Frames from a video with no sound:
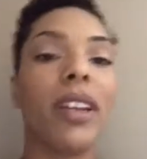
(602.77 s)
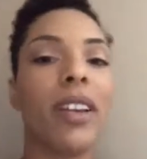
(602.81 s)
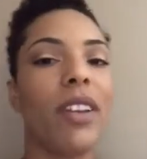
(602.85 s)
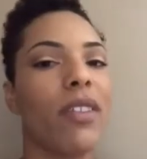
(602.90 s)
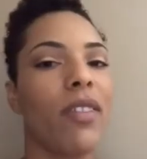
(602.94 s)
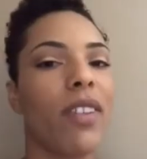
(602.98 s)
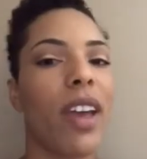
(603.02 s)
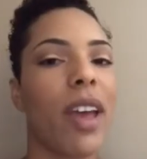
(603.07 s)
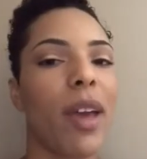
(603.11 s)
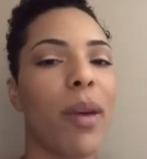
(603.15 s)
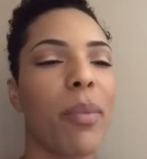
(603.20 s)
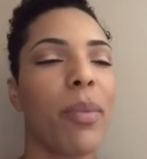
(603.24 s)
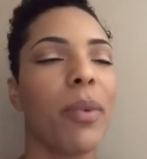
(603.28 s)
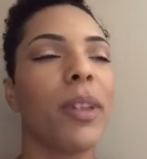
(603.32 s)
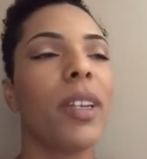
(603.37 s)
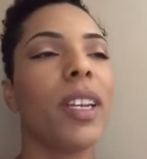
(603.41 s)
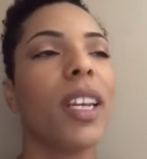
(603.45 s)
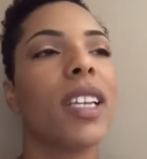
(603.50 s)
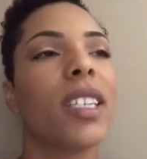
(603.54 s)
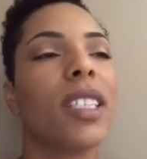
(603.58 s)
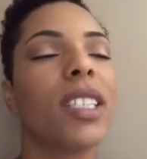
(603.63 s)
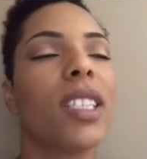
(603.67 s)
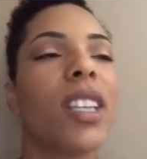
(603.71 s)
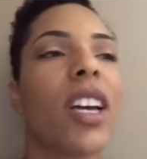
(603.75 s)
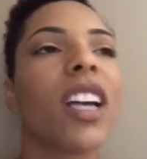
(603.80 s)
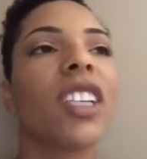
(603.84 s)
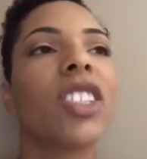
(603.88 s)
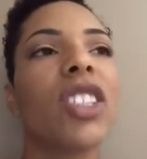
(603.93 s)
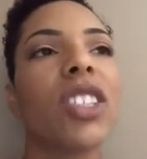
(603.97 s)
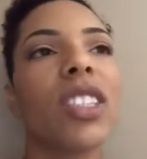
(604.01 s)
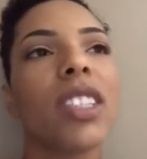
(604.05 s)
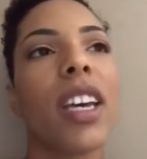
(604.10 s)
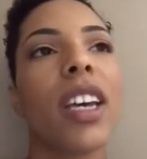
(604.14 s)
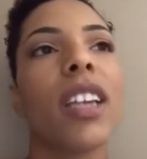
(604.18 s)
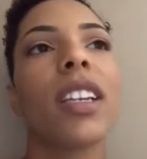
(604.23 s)
it never happened. And so I
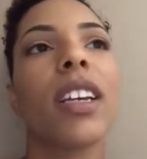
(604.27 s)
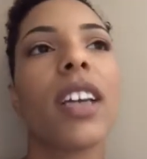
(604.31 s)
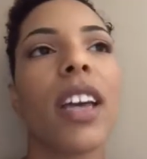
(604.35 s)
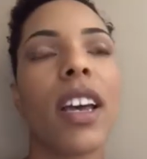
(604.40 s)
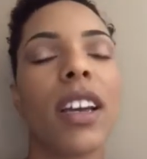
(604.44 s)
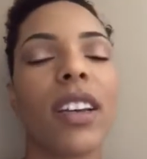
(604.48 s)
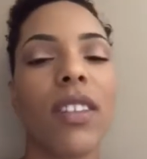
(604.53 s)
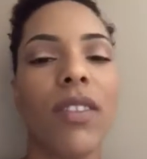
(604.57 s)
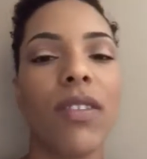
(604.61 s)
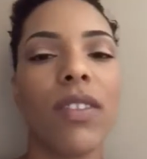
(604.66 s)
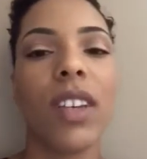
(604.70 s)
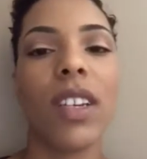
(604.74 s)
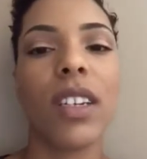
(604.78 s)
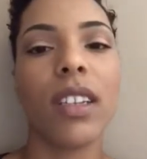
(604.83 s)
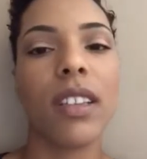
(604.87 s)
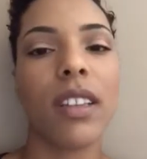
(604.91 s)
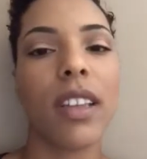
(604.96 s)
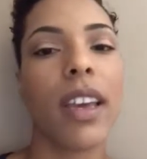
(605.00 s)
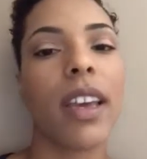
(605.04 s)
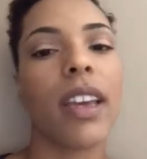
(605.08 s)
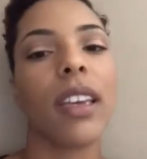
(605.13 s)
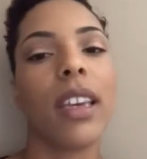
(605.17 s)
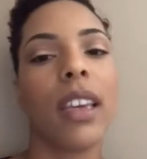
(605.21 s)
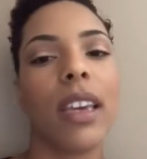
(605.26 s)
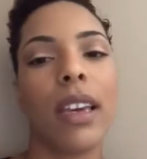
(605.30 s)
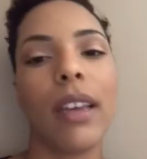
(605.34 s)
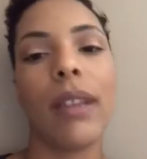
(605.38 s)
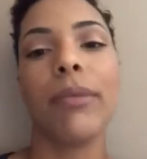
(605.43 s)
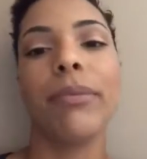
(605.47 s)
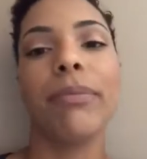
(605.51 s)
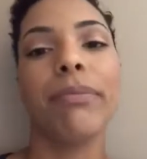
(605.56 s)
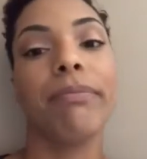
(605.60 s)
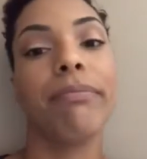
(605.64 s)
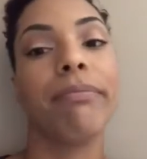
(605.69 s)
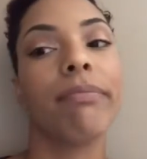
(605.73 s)
just kind of got convicted that, yeah,
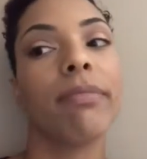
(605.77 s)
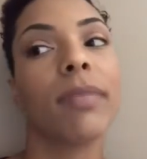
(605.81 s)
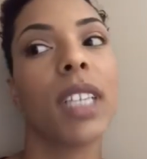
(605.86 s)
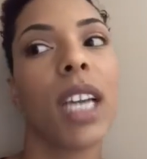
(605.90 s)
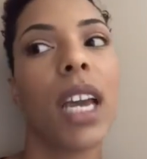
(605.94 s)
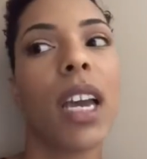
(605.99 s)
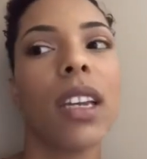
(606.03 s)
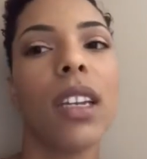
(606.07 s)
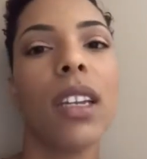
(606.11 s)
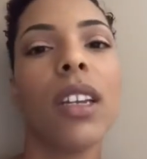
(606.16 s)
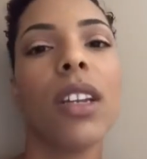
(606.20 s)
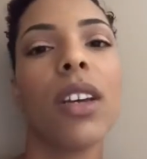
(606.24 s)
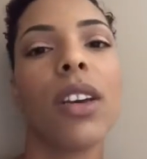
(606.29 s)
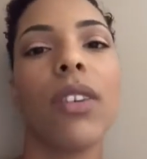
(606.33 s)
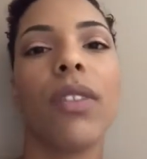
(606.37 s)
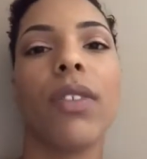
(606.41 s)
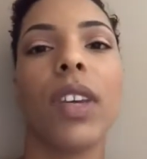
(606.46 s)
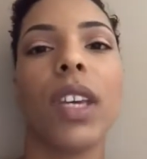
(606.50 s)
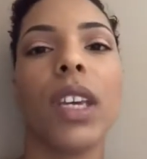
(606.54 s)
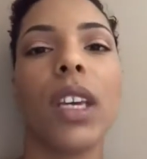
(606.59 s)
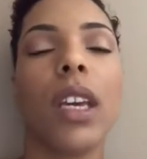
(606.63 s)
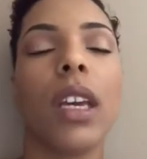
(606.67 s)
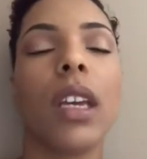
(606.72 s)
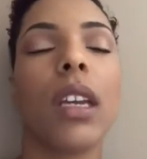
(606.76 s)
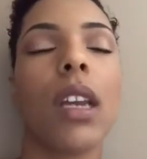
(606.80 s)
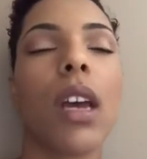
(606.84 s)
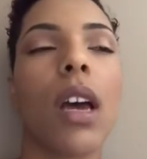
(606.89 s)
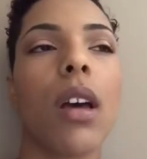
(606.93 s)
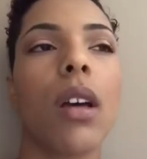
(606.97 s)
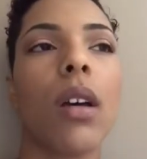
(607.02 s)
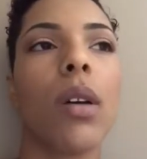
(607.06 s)
I need to go vegan.